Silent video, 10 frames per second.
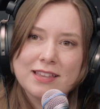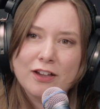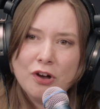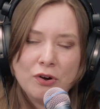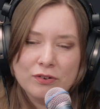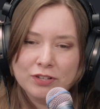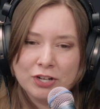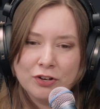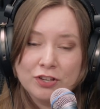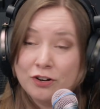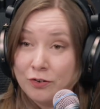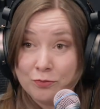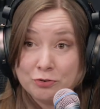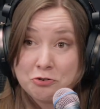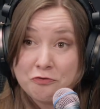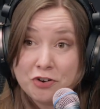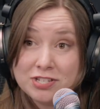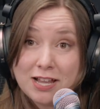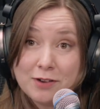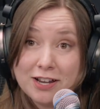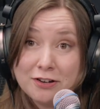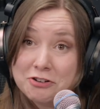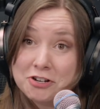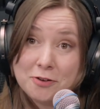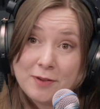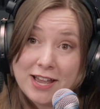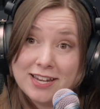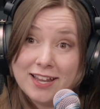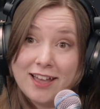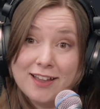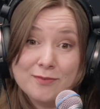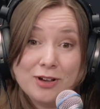Like, oh, you're a first time gun owner, you're buying a gun.